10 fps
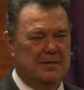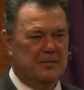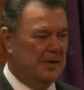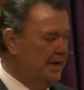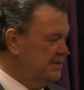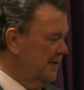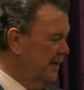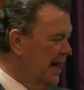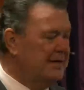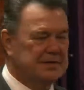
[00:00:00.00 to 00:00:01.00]
Well, he's in the
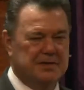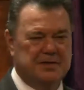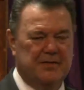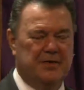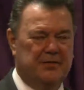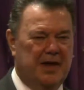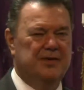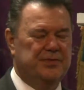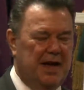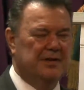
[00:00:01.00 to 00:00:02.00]
likeness of sinful
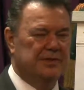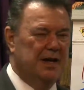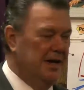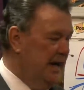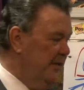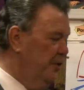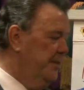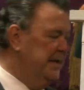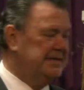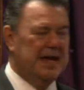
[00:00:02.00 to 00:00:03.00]
flesh, yes. He will
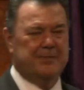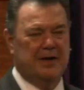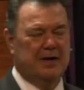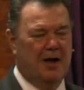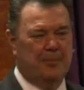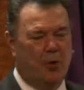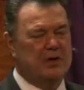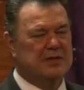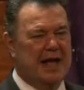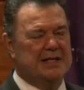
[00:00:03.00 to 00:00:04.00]
be tempted in all
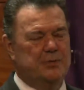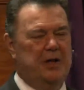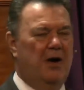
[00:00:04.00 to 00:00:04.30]
points like as we